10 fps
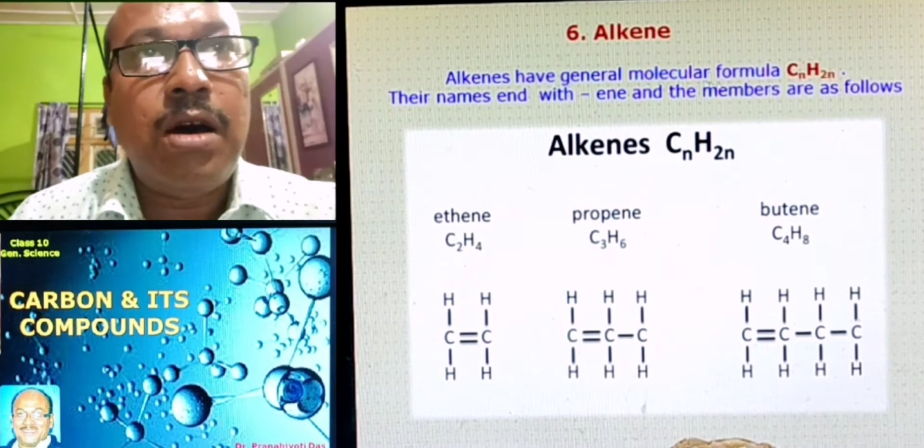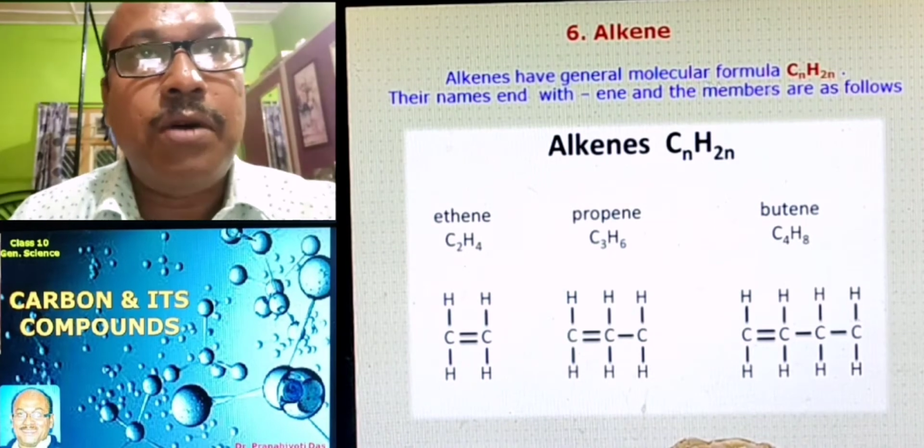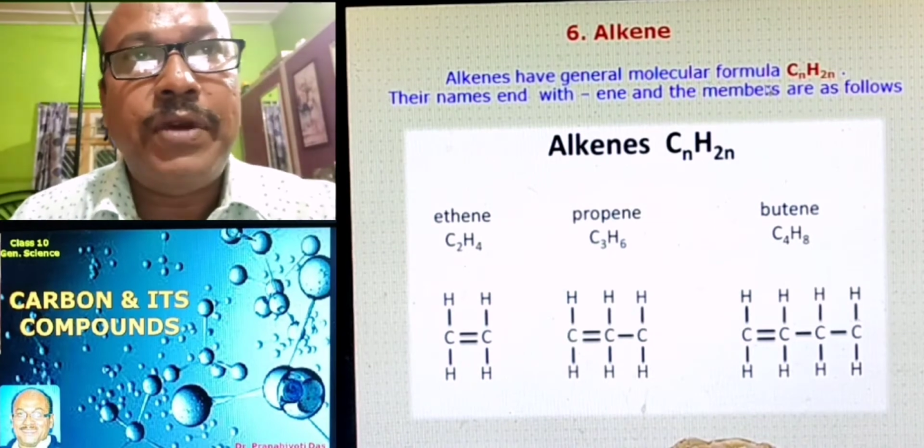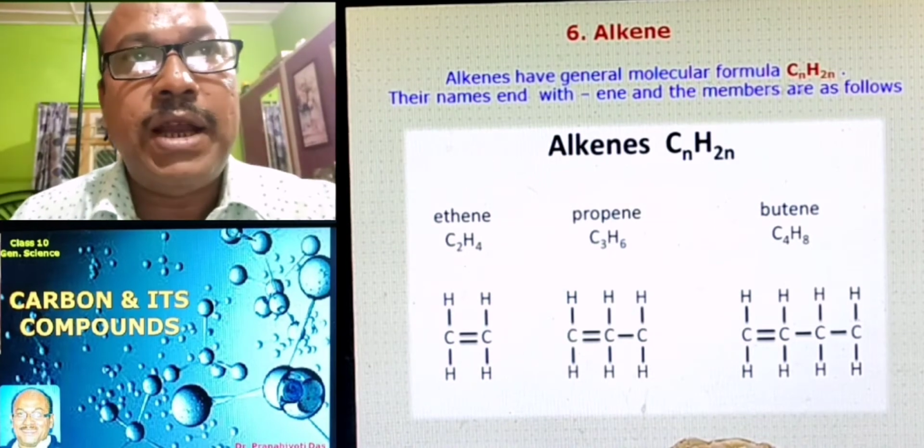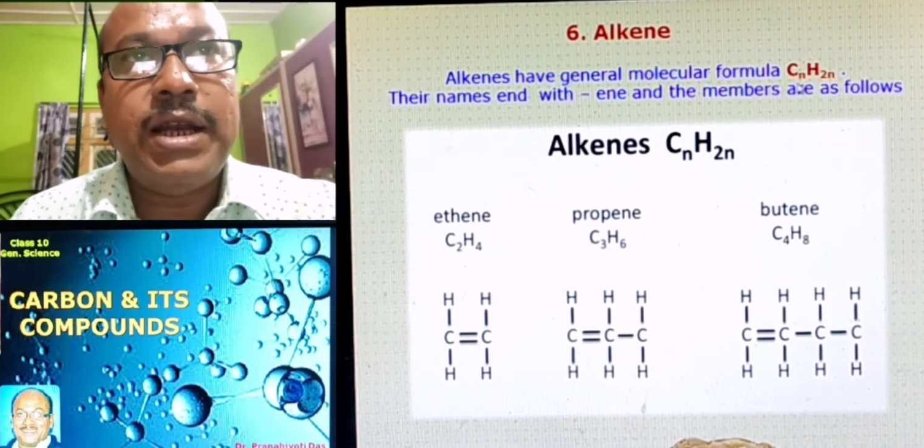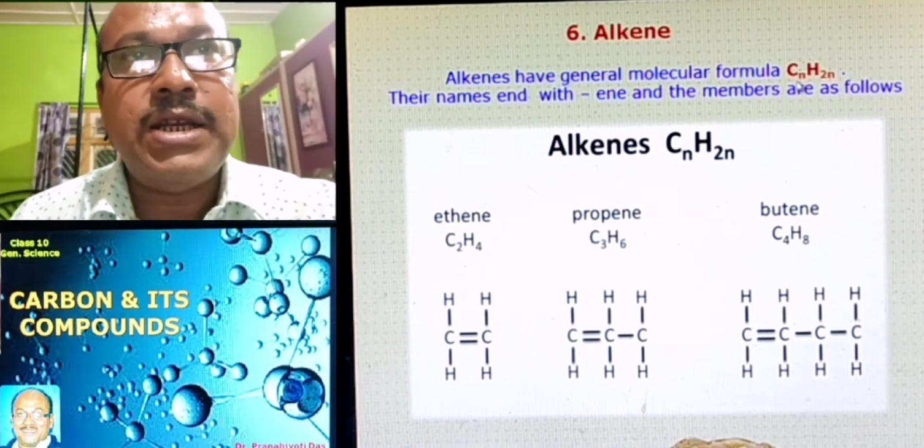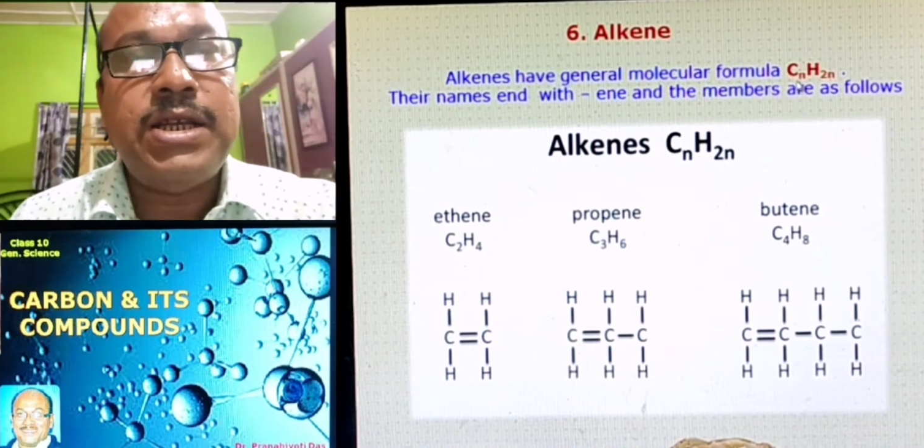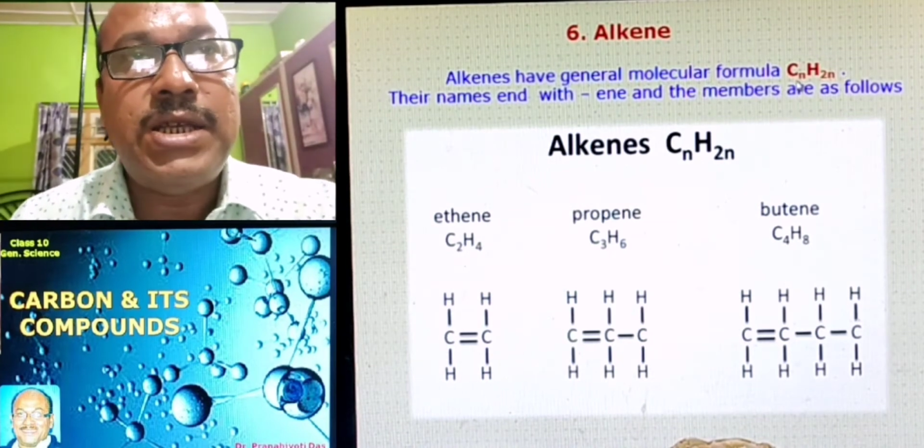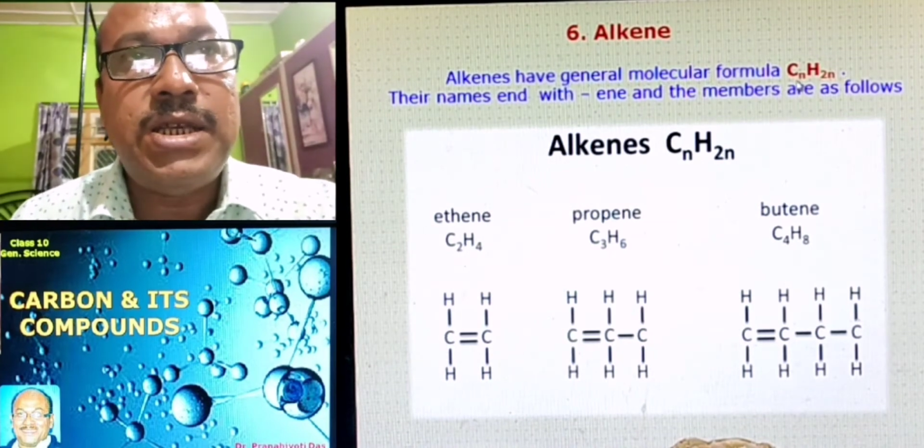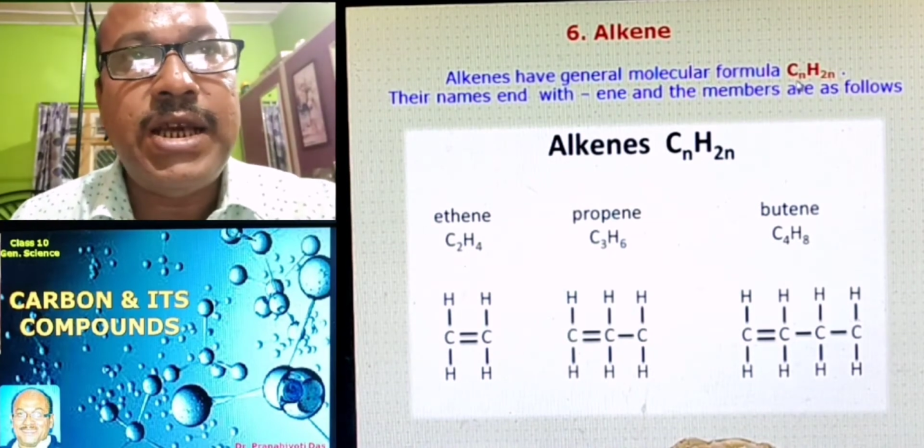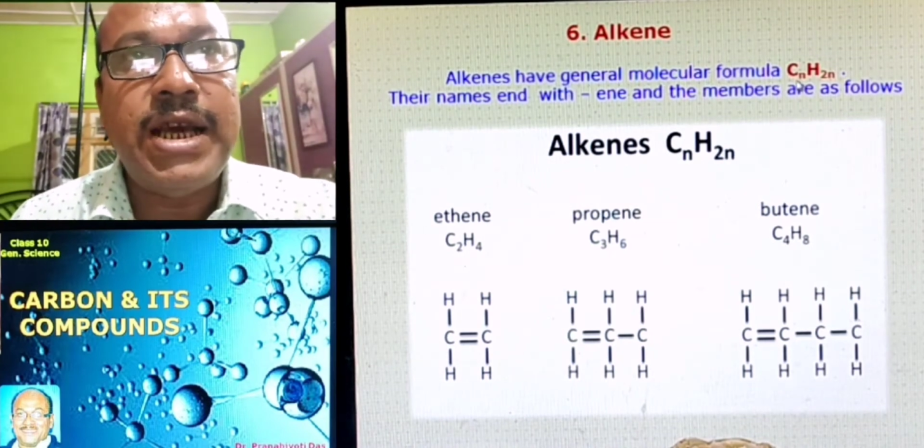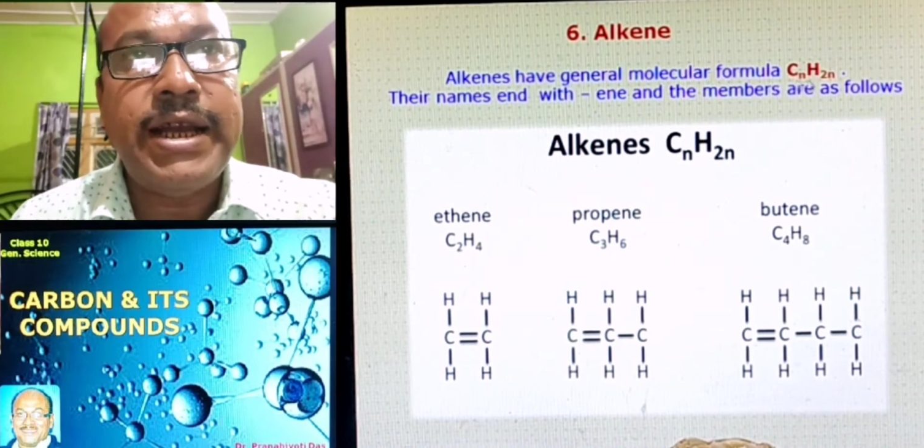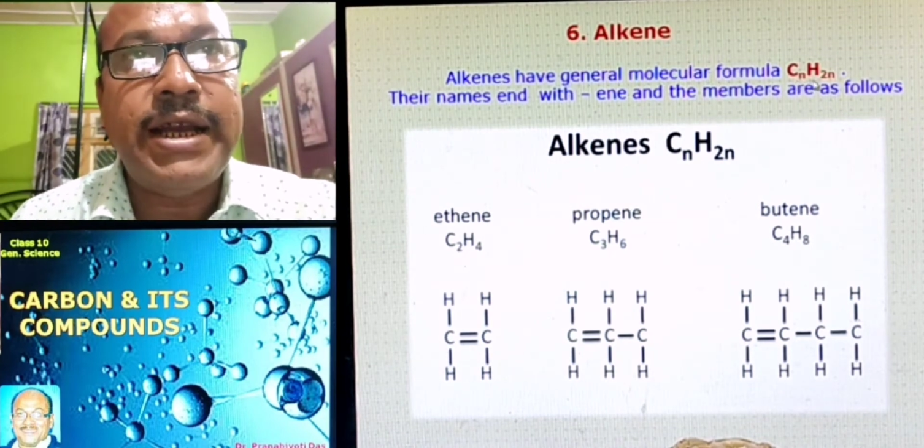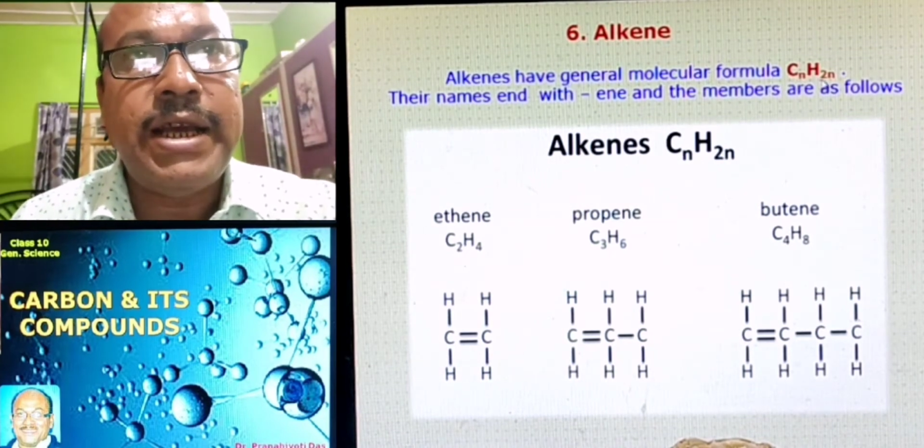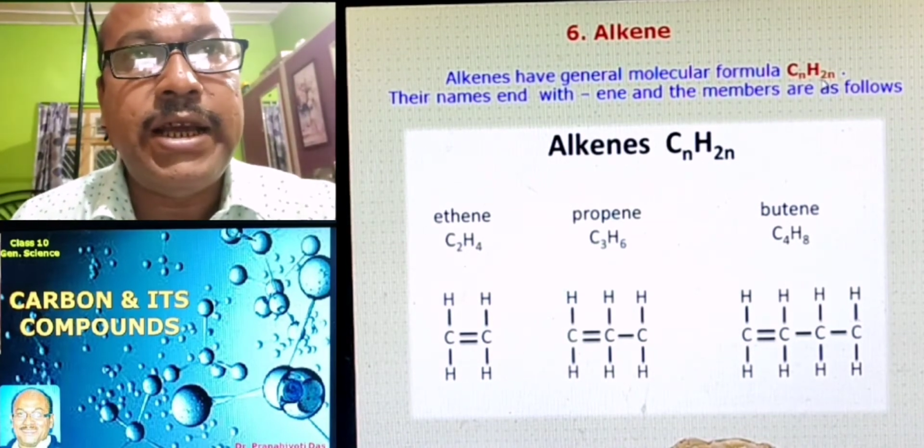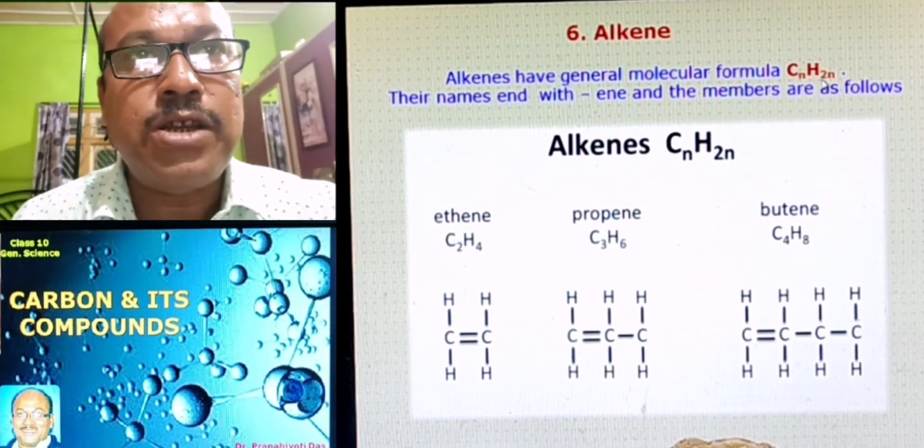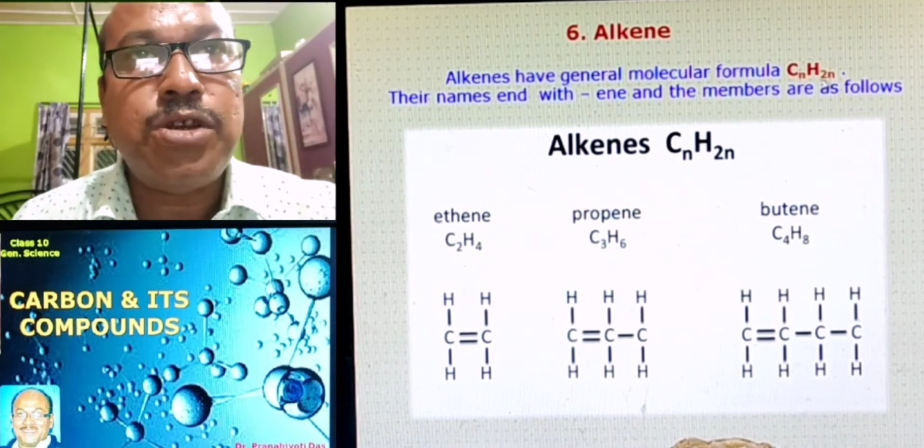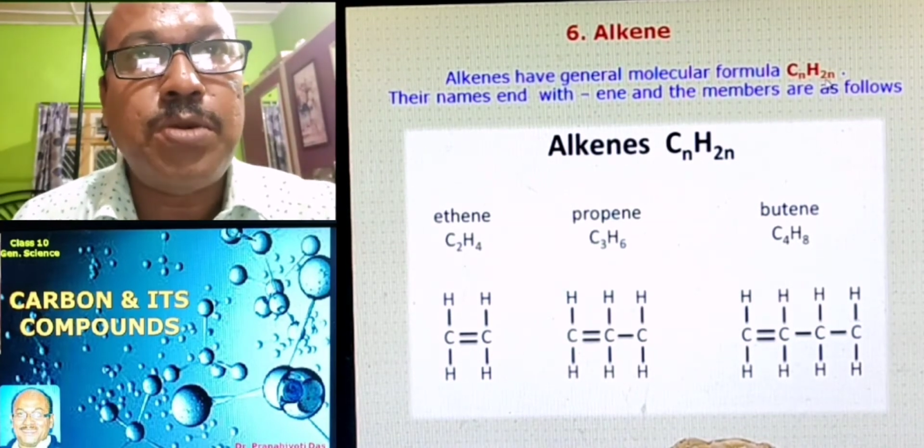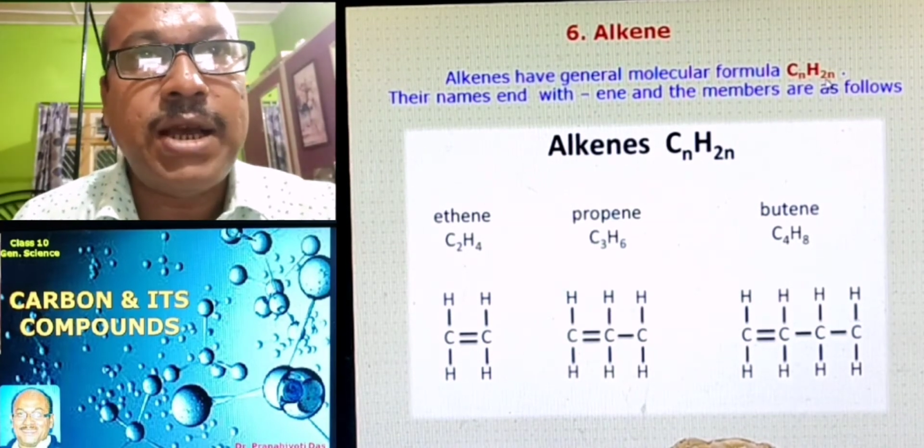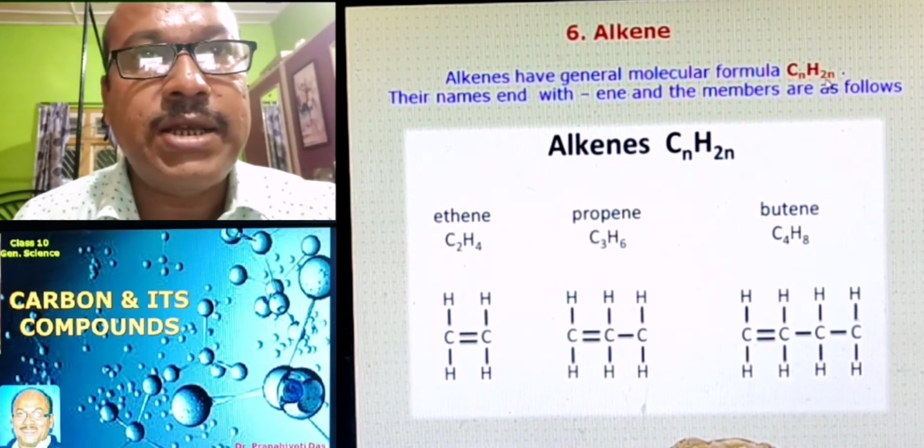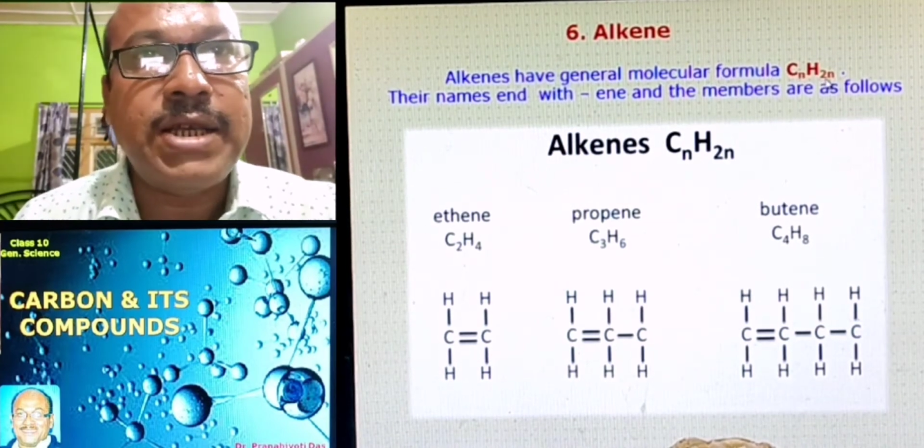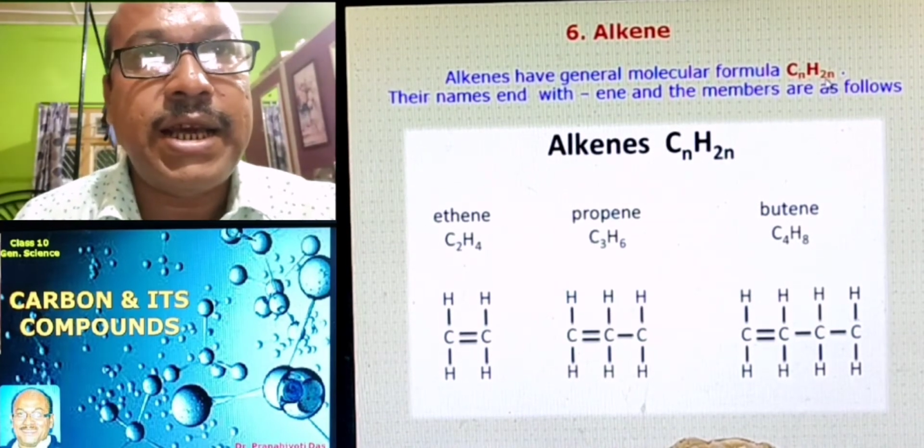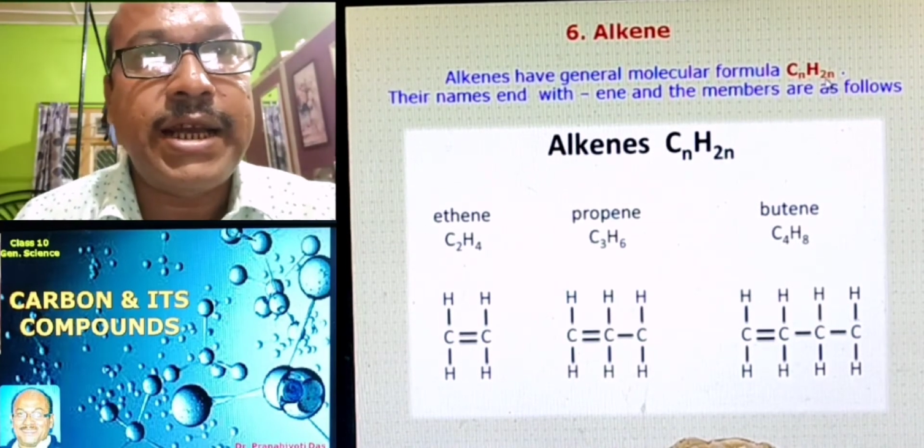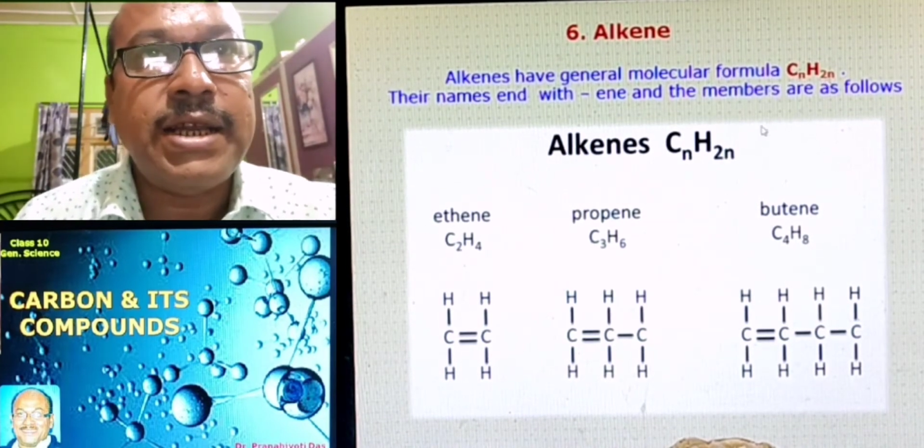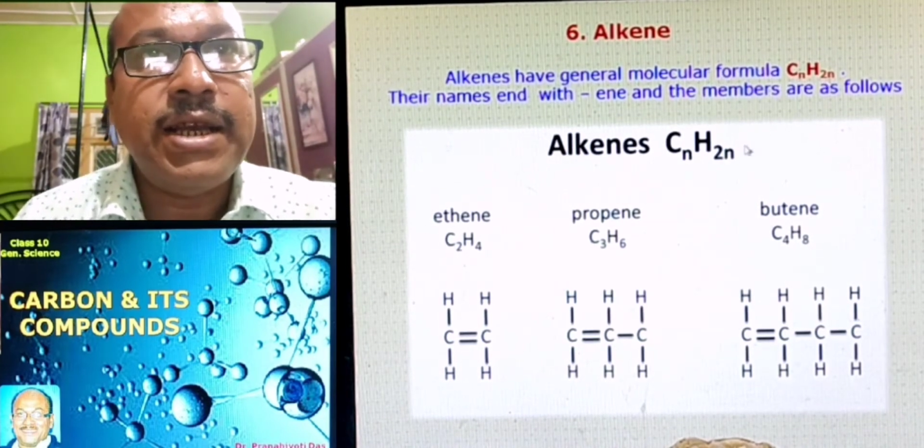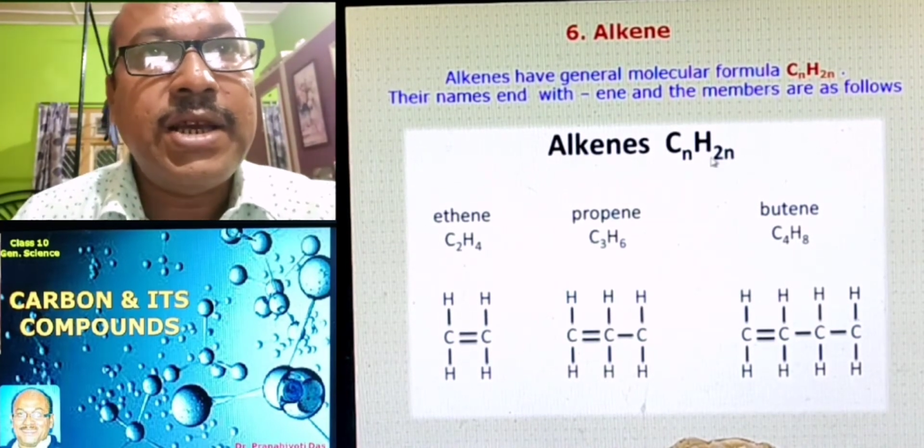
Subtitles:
of alkene is CnH twice N.